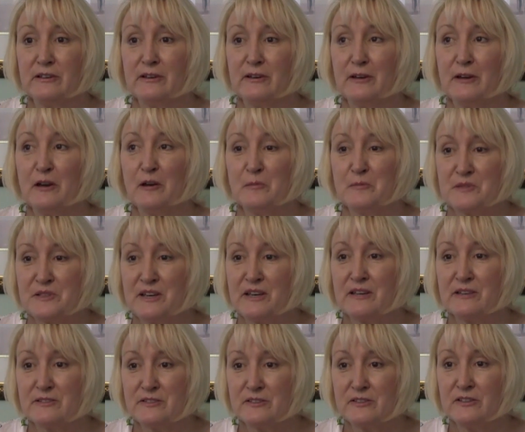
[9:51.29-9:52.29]
helps
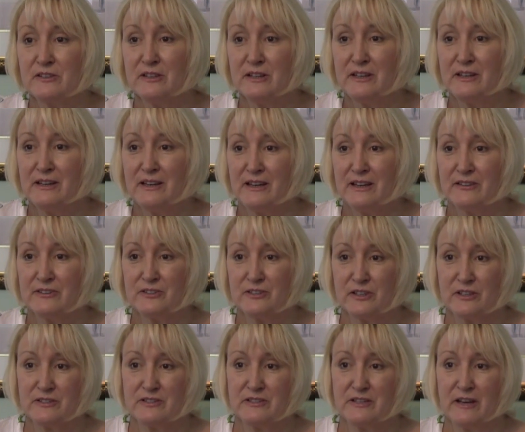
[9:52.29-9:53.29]
cancer and
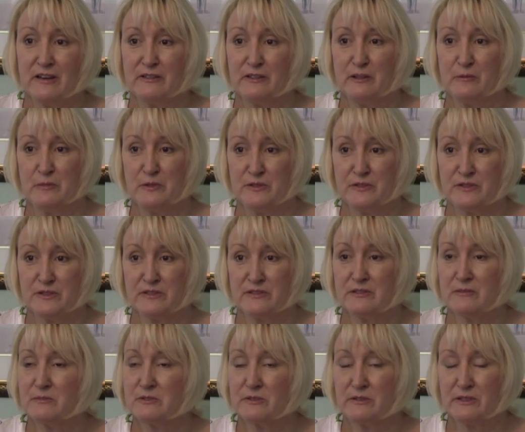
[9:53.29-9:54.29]
shuts down the immune
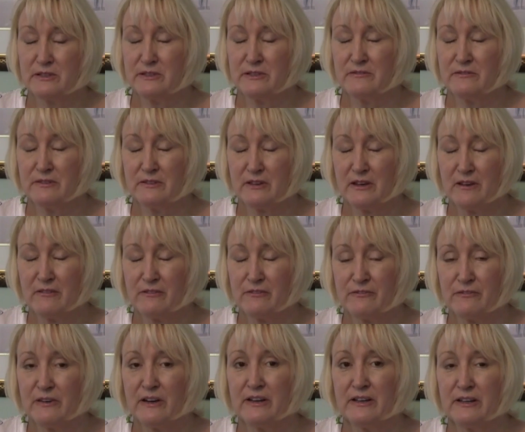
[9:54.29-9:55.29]
system. So I didn't ever
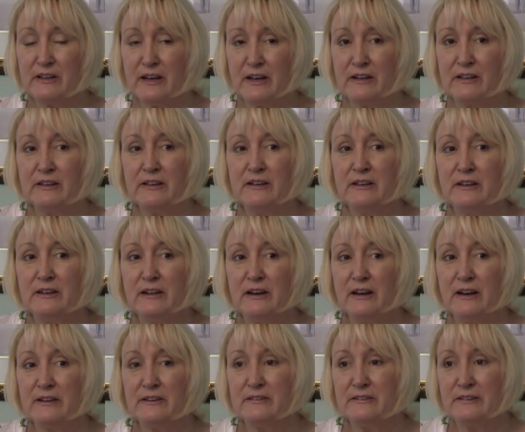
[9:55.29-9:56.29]
fight it.
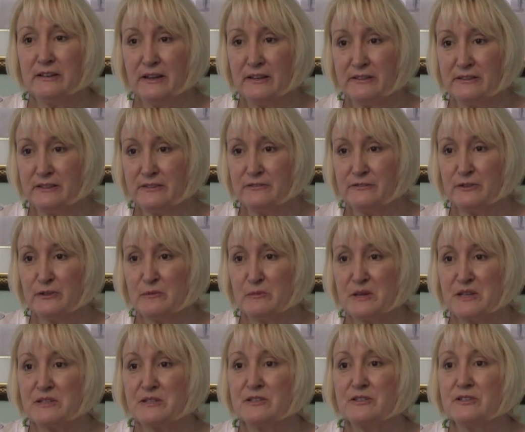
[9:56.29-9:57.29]
I thanked it for the
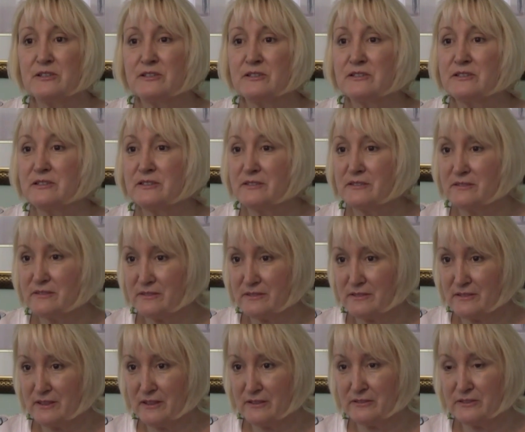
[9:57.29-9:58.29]
messages, and
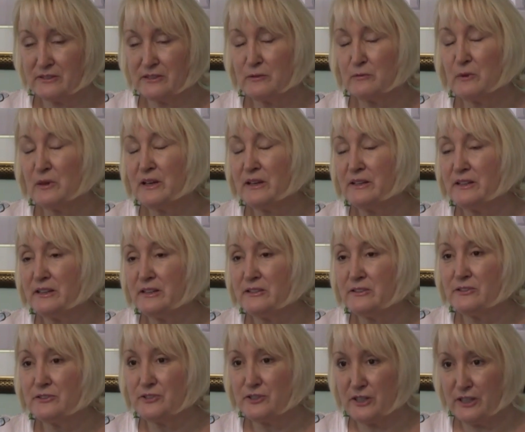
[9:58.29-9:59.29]
I looked at what I needed
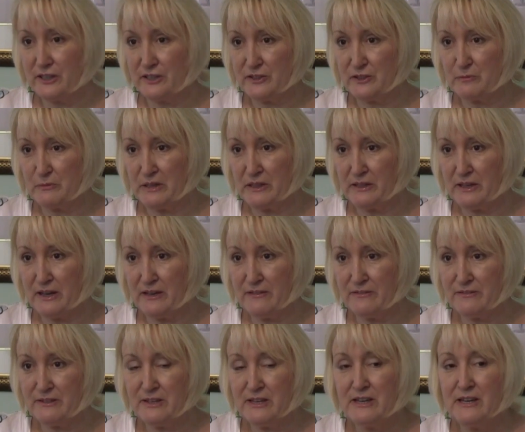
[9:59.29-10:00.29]
to change in my
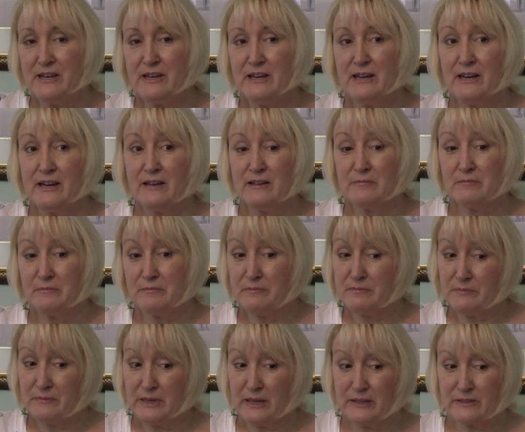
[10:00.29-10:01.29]
life. Mm-hmm. And
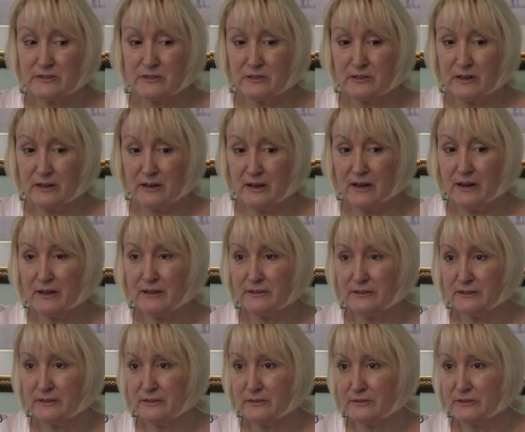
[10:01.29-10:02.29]
the answer I
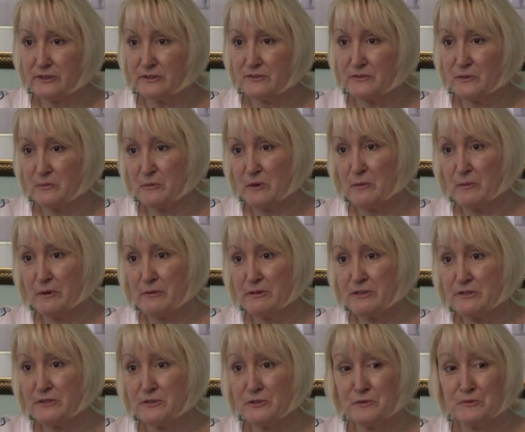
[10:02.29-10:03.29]
got, just from all my
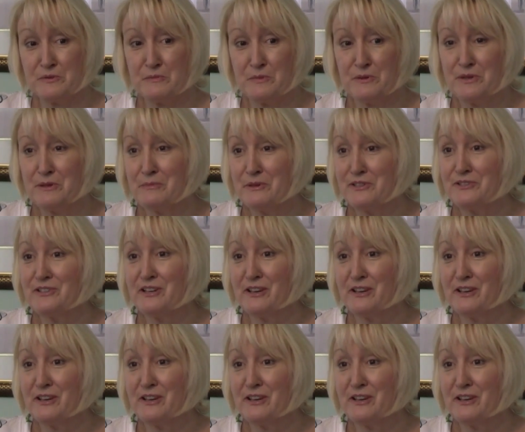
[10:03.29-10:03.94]
research was pretty much